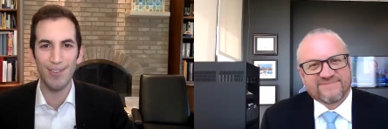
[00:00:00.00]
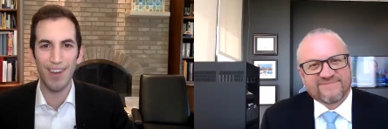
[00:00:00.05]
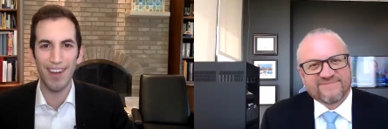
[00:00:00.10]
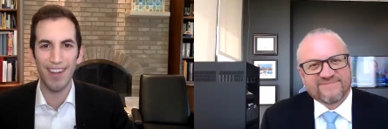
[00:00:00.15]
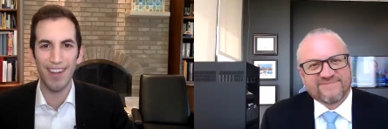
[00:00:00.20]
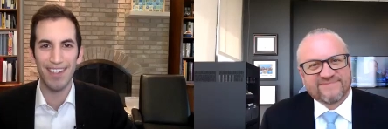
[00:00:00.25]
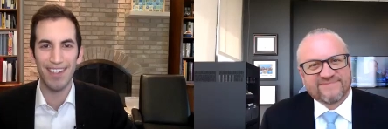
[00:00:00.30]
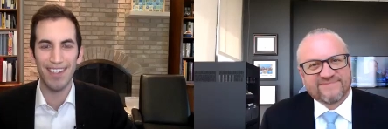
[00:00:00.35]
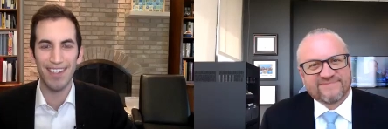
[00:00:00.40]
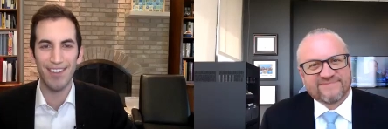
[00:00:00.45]

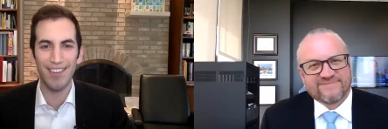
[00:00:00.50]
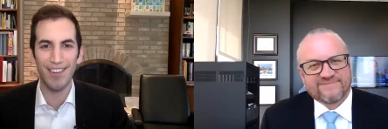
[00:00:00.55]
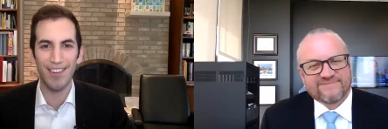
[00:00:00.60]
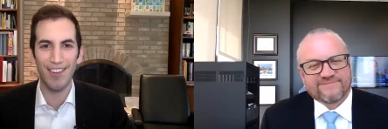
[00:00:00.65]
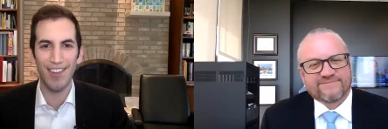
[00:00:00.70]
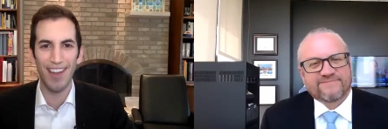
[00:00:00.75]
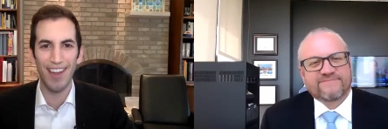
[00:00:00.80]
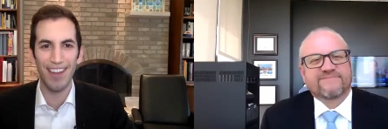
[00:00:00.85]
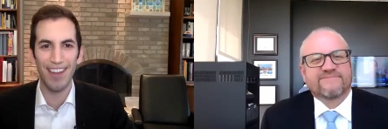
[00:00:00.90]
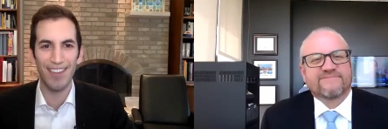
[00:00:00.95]
Speaker 1: uh, steer your
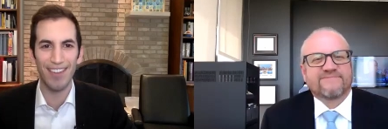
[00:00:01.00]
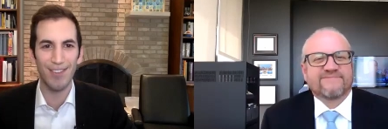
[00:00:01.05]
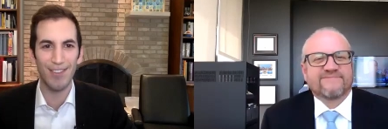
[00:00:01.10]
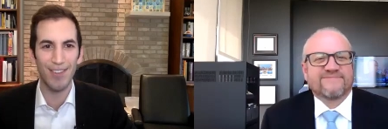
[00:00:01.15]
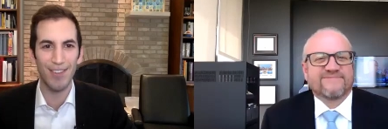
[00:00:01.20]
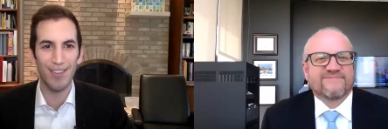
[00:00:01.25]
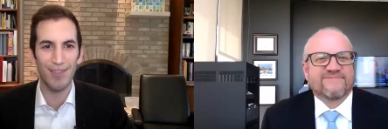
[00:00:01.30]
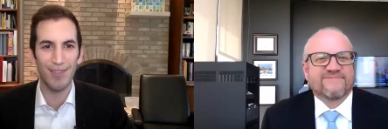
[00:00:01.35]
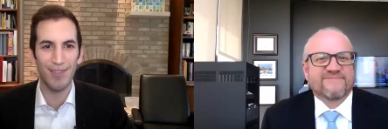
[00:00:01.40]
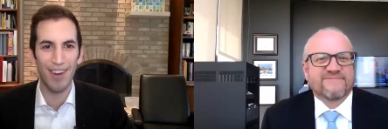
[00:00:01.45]
clients
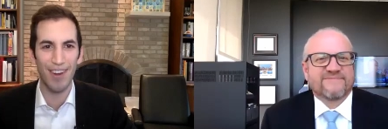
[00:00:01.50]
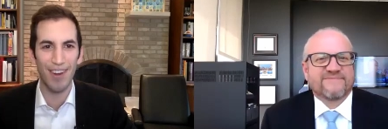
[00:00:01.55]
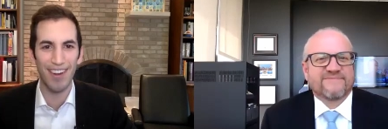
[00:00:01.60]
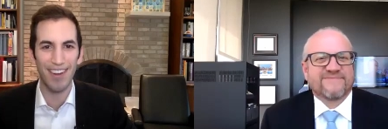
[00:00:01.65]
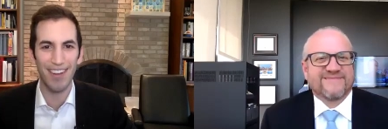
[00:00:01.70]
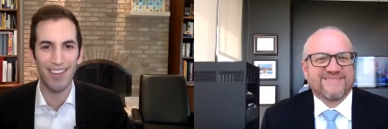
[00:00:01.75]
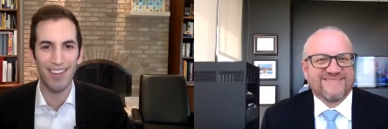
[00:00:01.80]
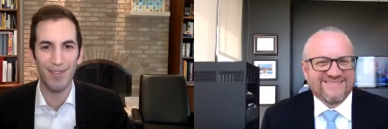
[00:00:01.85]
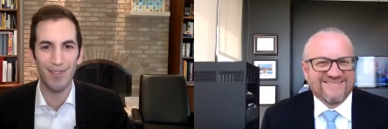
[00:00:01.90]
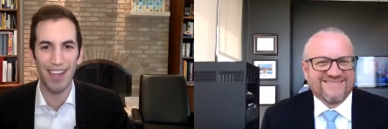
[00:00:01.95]
through these
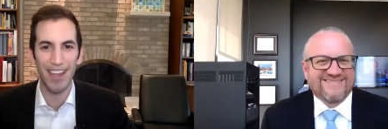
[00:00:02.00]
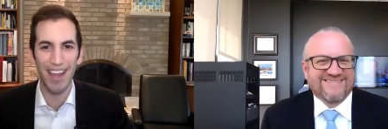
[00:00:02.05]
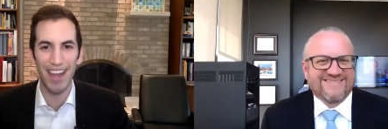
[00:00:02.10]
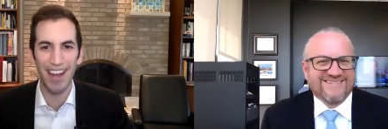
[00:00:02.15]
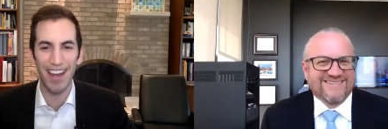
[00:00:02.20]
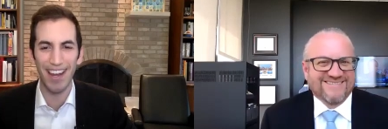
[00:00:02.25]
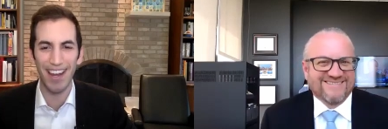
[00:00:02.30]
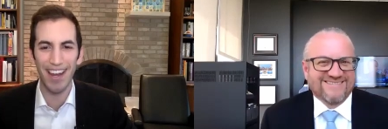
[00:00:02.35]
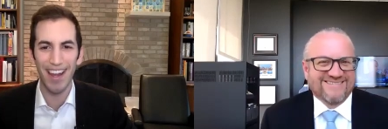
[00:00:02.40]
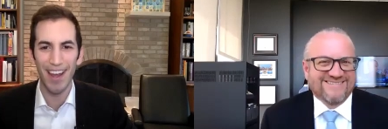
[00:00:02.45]
markets, we
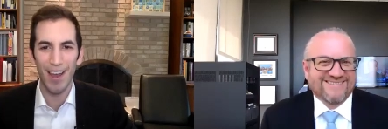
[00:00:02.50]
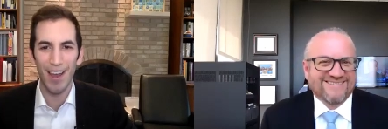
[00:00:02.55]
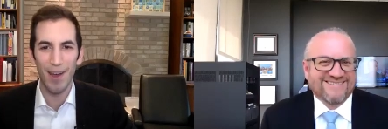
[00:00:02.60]
get it.